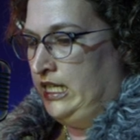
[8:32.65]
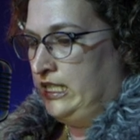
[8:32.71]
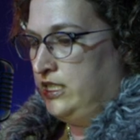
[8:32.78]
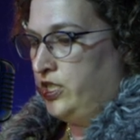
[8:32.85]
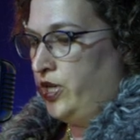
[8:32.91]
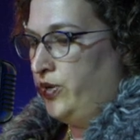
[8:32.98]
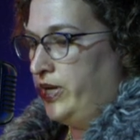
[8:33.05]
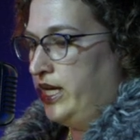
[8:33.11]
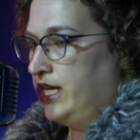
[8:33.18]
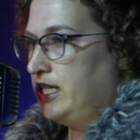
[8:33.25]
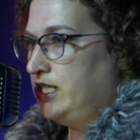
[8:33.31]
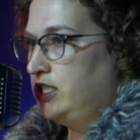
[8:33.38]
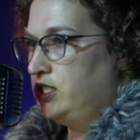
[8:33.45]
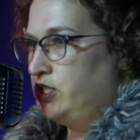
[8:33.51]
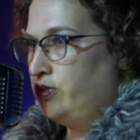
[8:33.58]
So, uh,
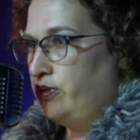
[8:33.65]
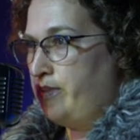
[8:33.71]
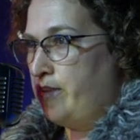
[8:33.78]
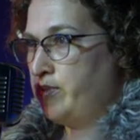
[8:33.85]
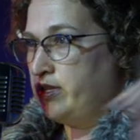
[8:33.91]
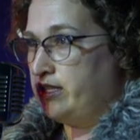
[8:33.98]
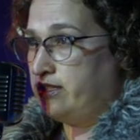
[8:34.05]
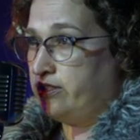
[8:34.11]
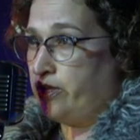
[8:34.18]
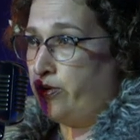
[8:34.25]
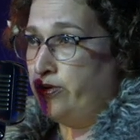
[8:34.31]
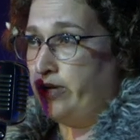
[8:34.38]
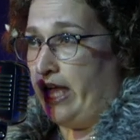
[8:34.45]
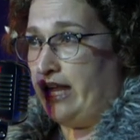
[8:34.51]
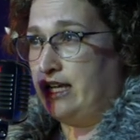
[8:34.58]
do you remember this
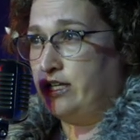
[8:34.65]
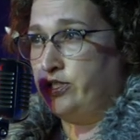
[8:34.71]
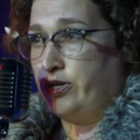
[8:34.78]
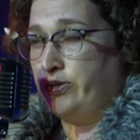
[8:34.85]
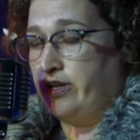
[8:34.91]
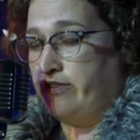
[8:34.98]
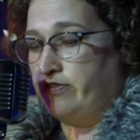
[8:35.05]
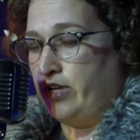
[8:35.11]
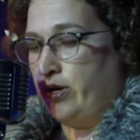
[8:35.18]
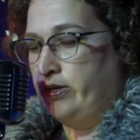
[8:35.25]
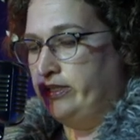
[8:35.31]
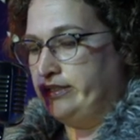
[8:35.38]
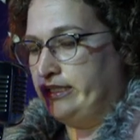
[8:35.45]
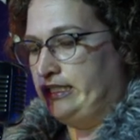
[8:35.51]
goat anecdote of note?